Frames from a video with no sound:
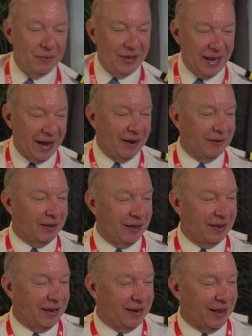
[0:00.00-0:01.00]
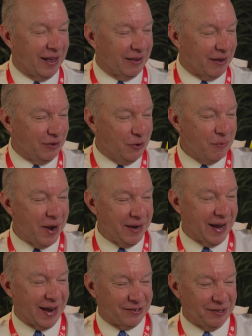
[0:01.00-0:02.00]
yeah, and uh, you might
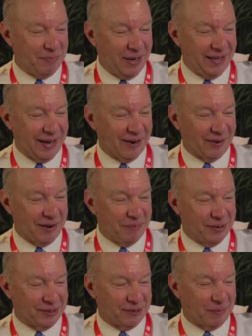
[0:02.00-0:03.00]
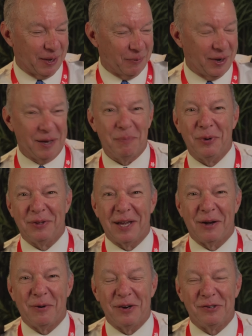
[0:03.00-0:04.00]
actually be in the airline business by the way you put
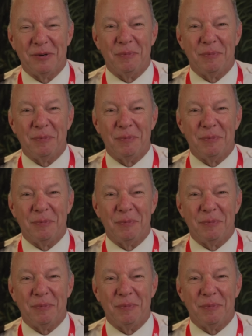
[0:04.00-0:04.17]
that question,